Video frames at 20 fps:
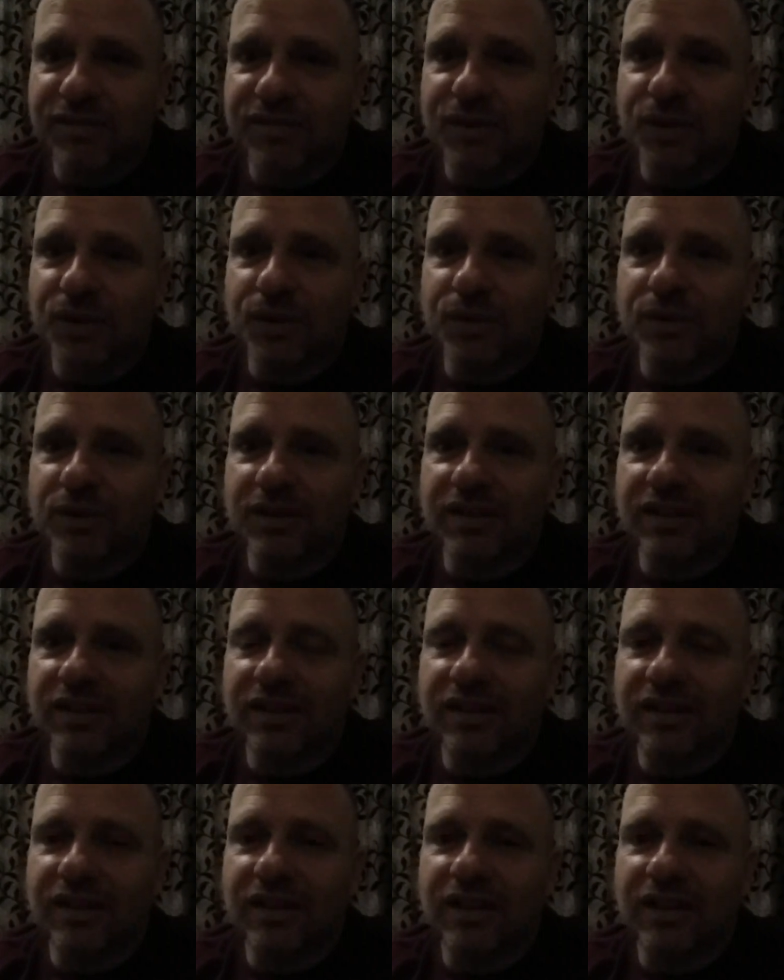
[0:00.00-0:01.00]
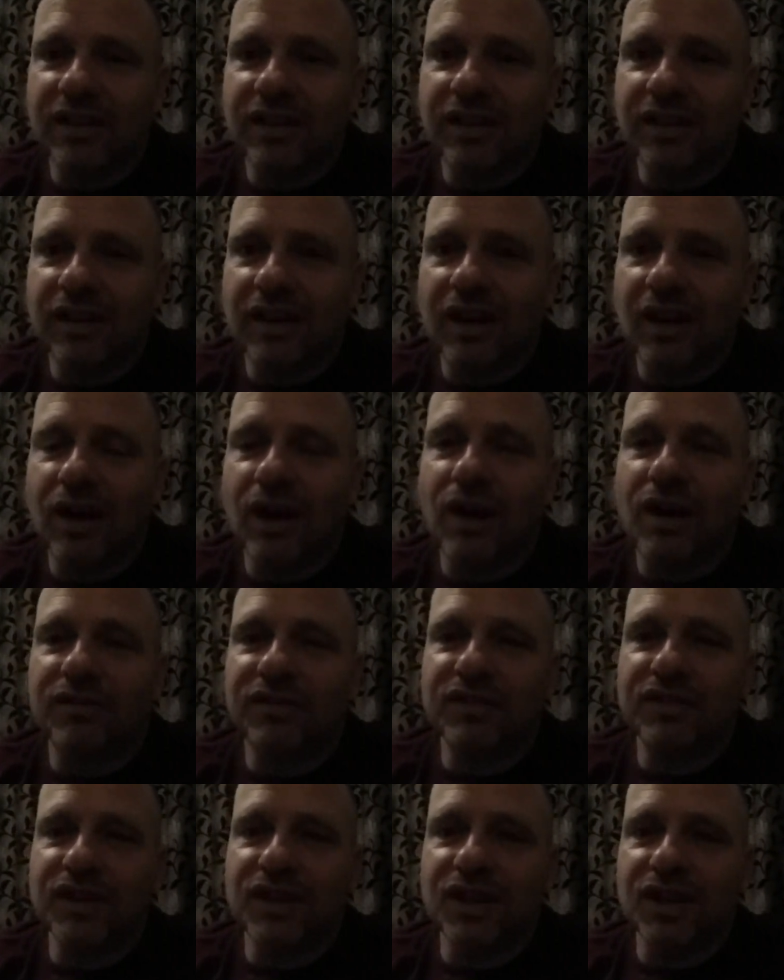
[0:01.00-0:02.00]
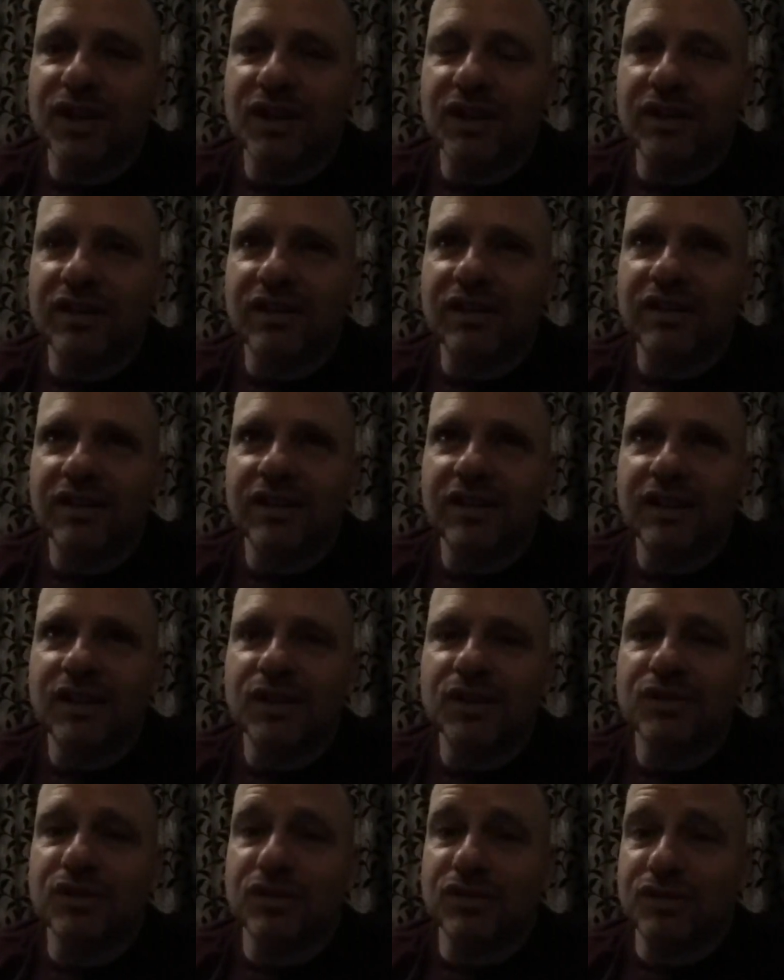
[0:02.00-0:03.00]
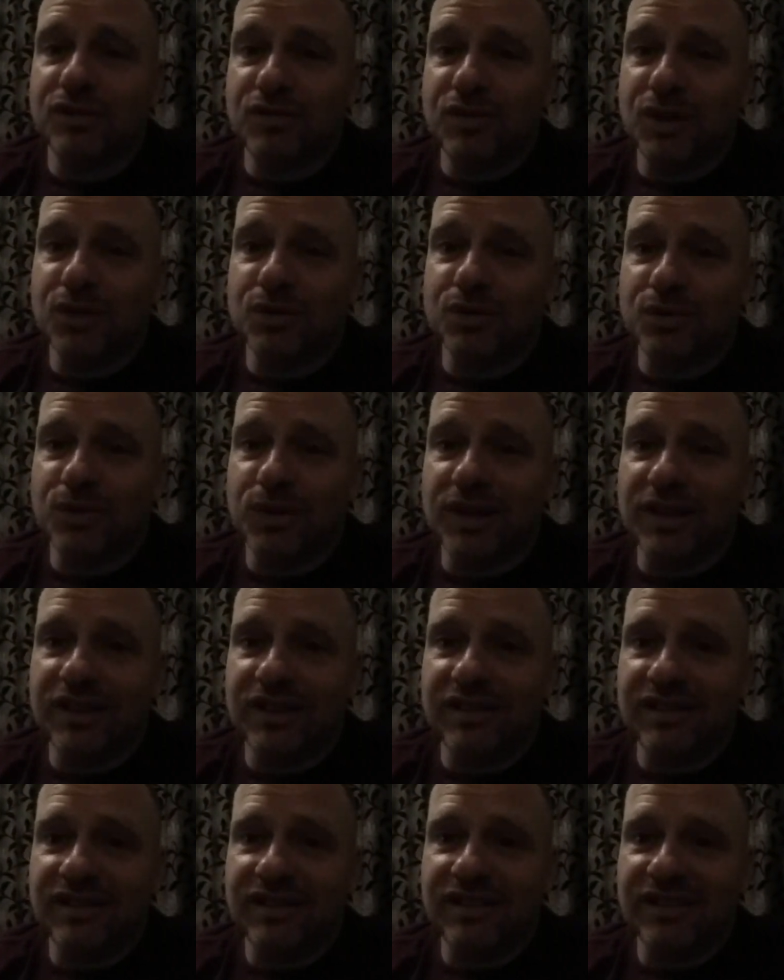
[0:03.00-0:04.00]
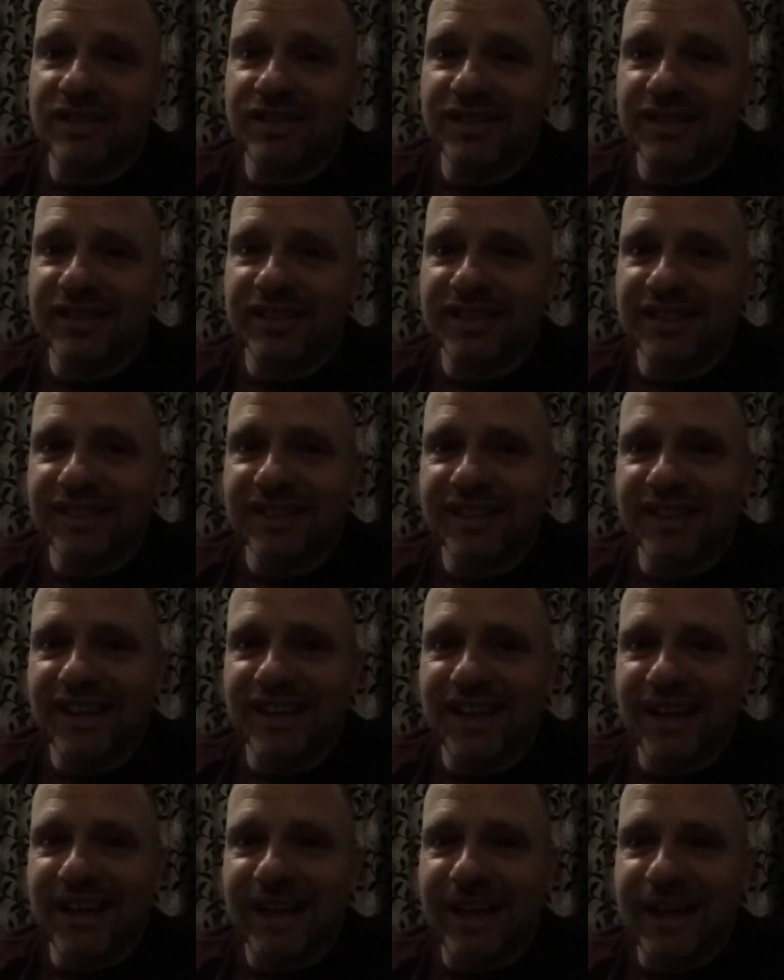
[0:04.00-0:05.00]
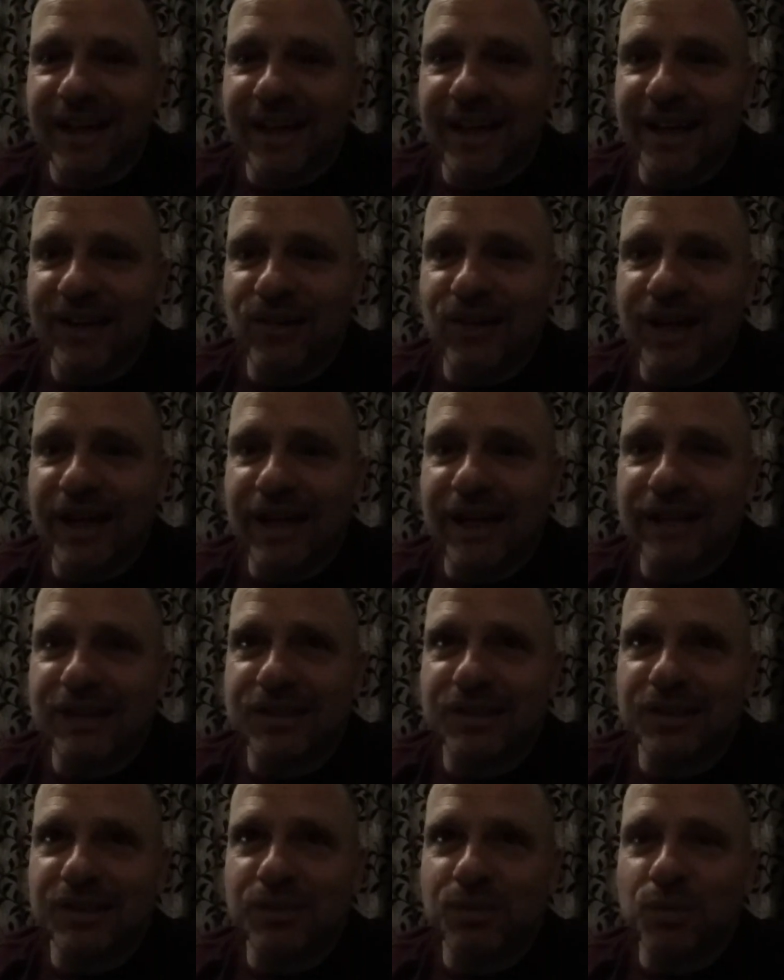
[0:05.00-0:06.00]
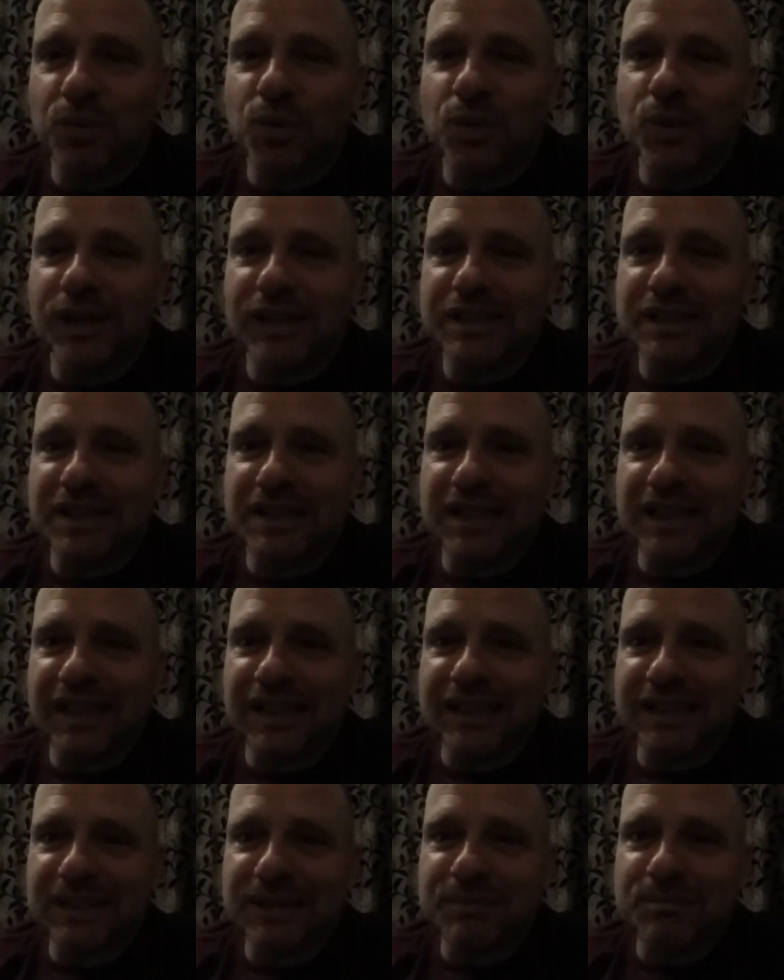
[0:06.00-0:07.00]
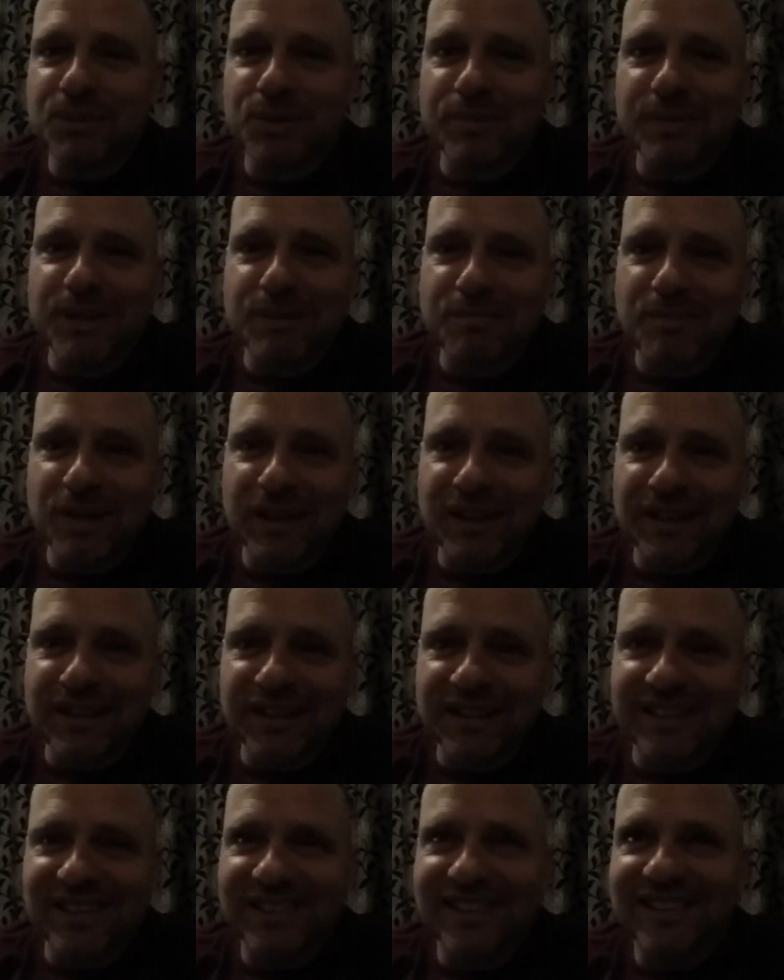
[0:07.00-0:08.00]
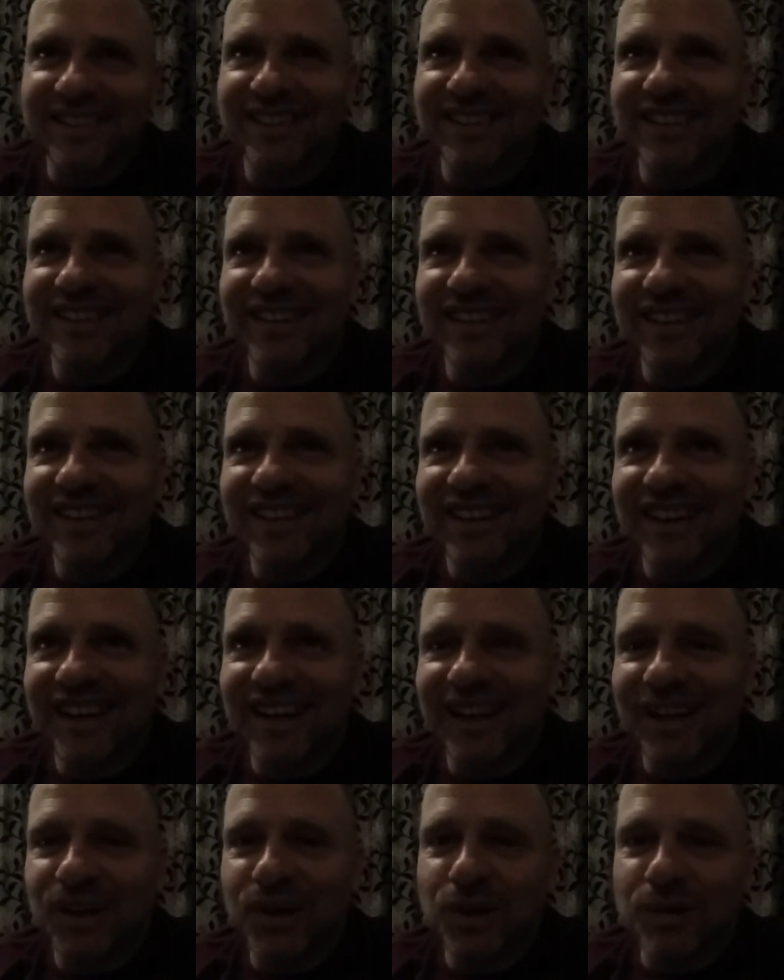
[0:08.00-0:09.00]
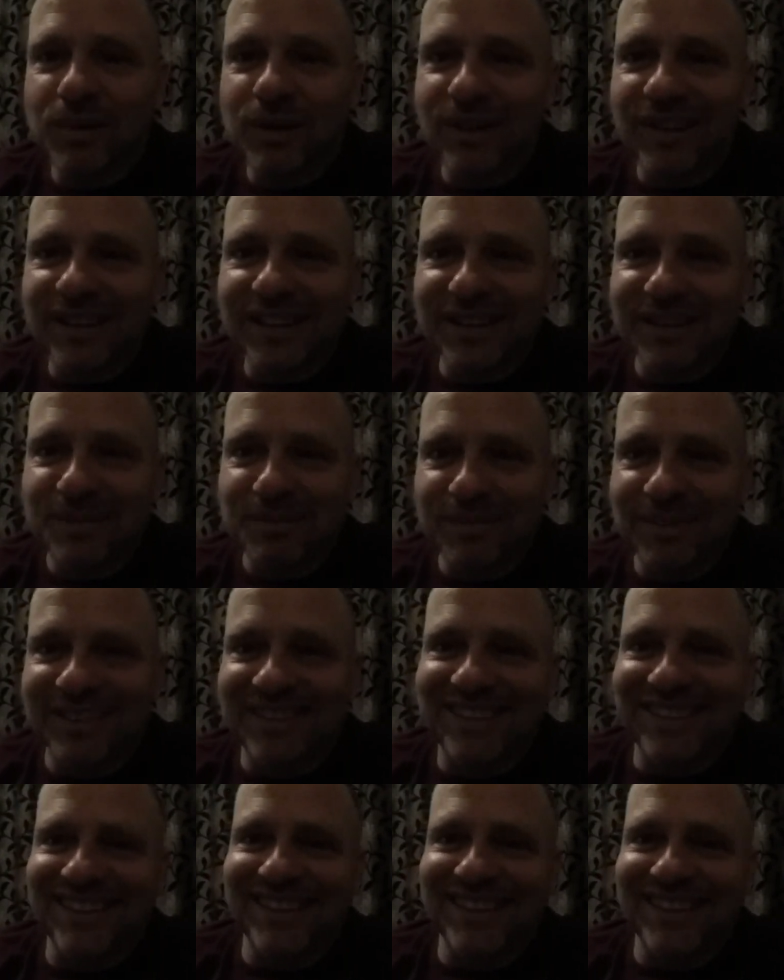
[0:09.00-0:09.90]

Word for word: threw half of her sausage rolls away, and I had to walk into the kitchen and put them in a bin. And normally I'd eat them.